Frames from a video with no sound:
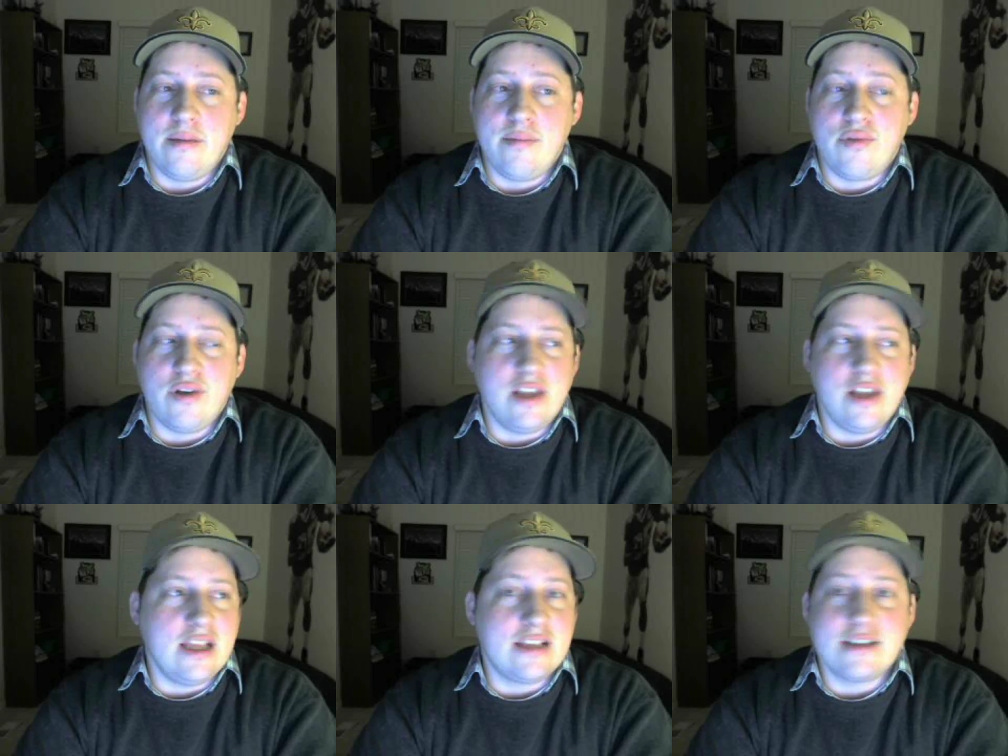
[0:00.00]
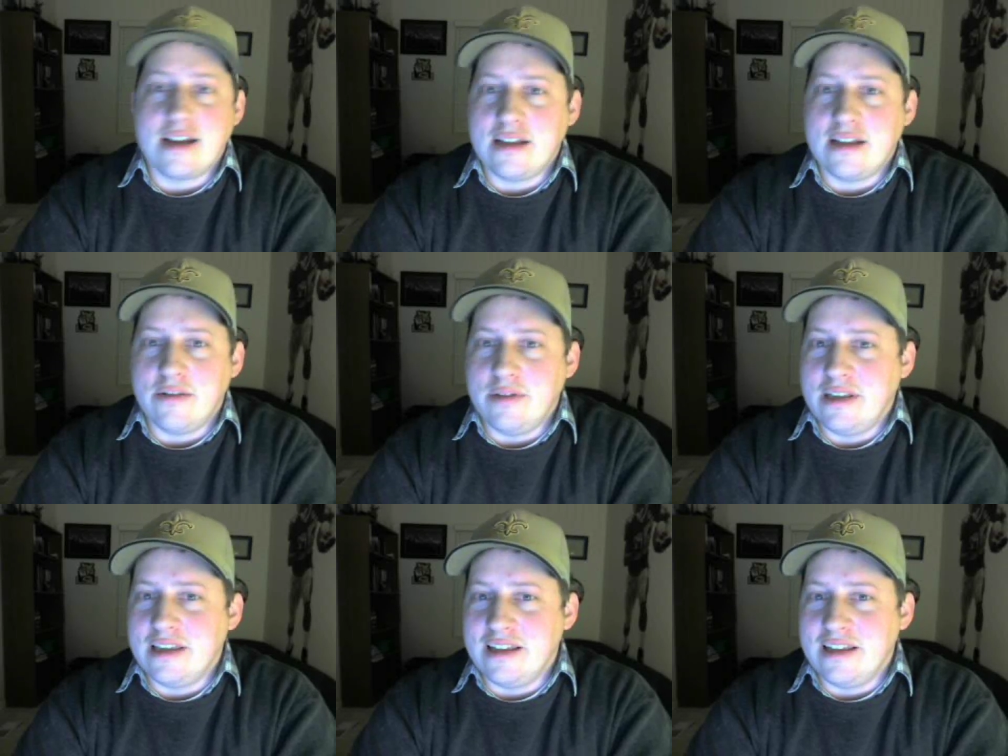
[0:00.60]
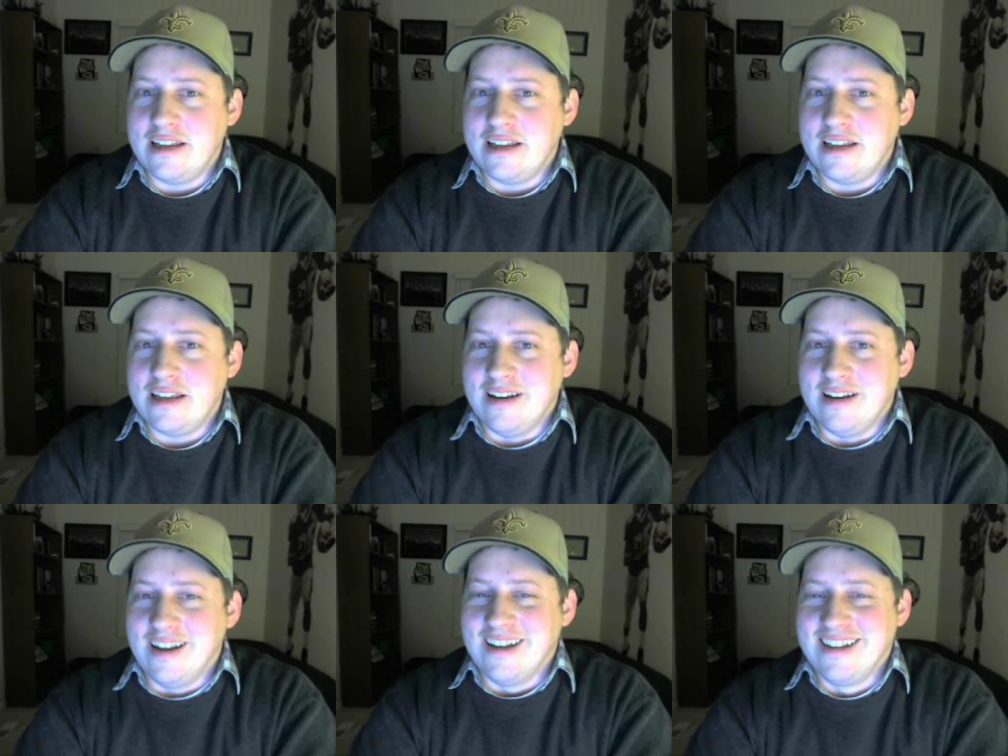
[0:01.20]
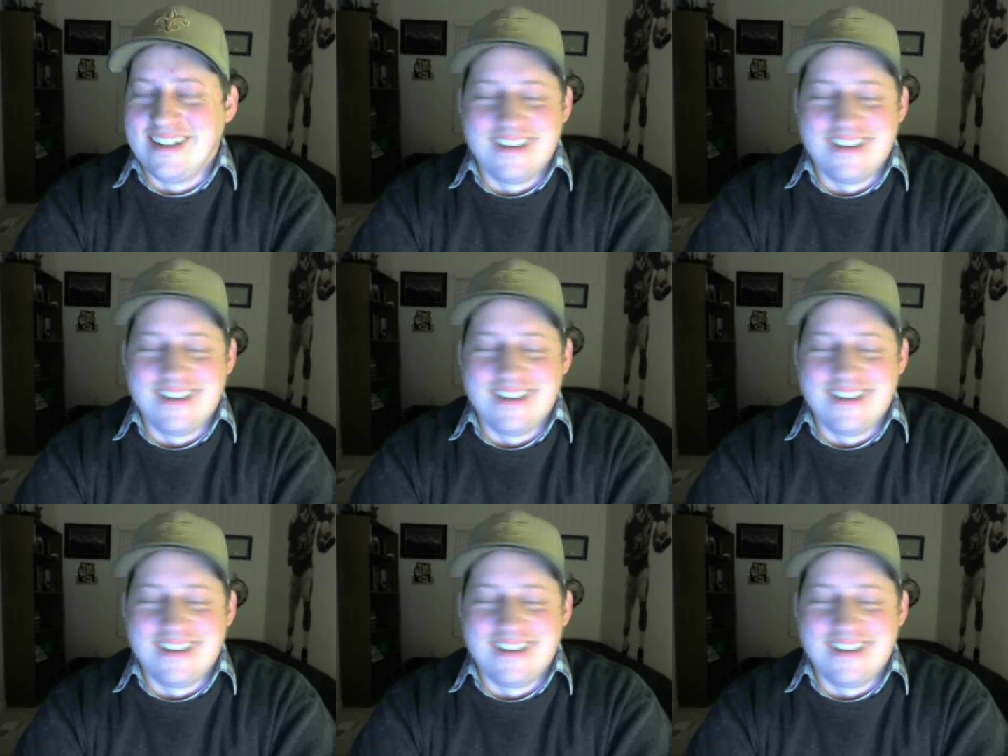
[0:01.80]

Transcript: pretty exciting weekend